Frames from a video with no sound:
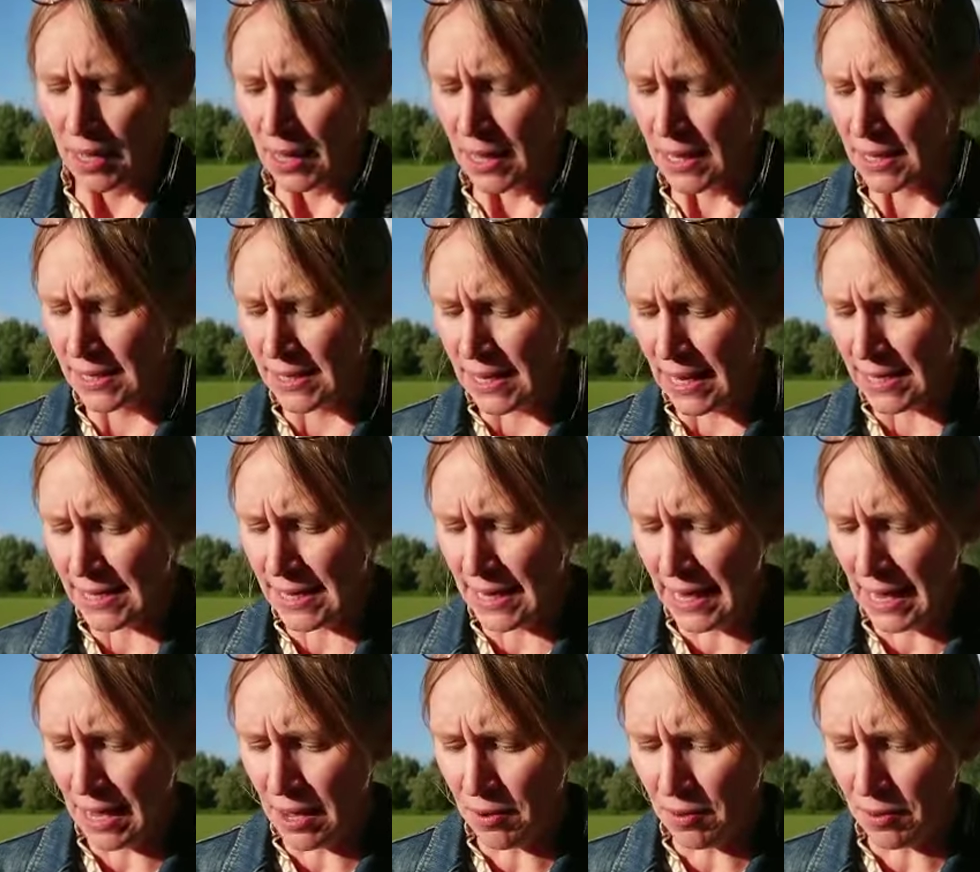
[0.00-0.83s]
It says
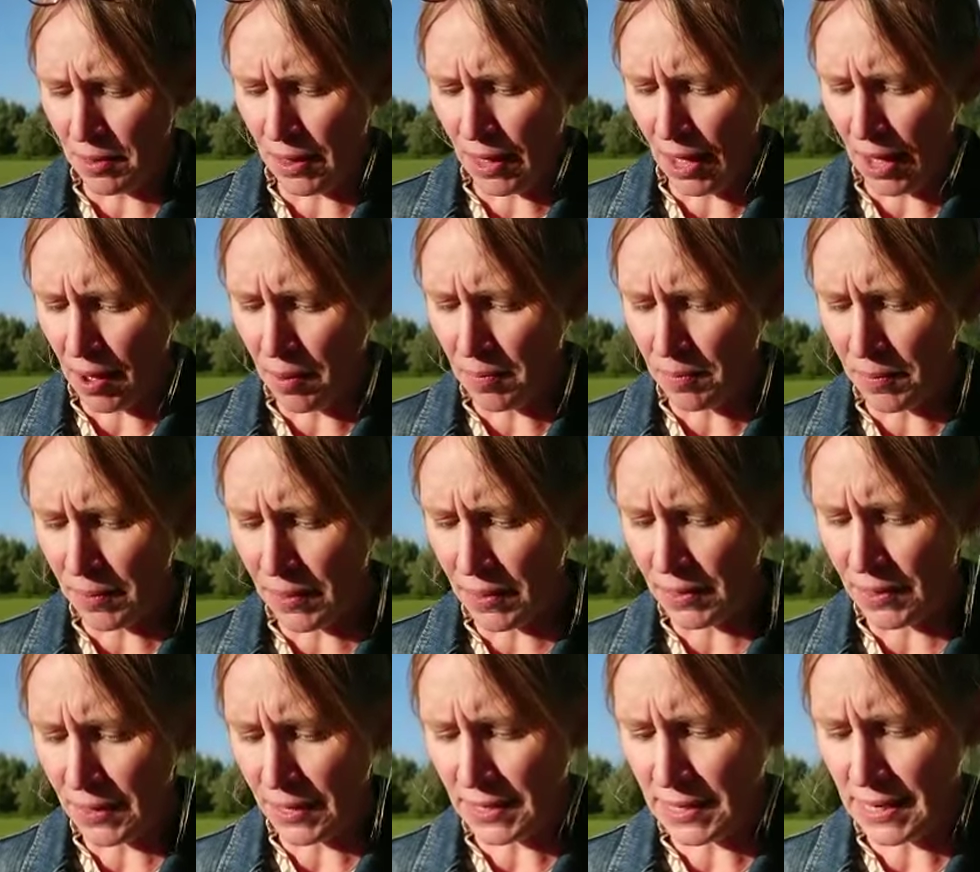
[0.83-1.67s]
here um,
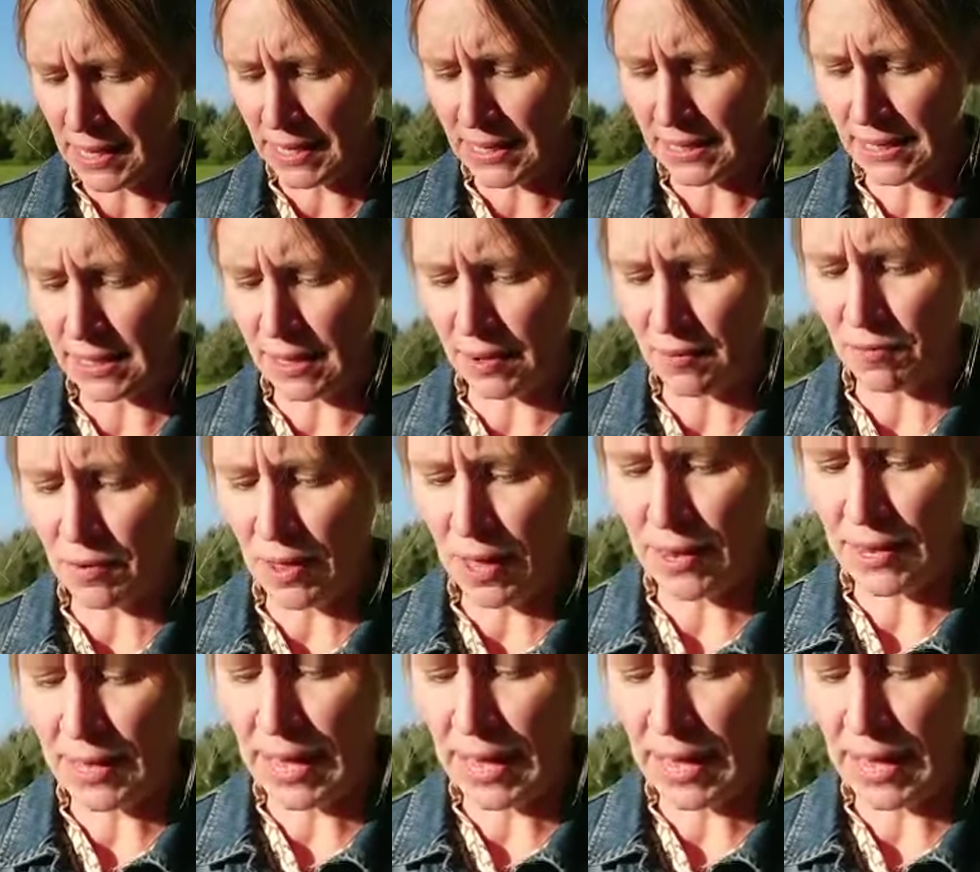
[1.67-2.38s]
that he's at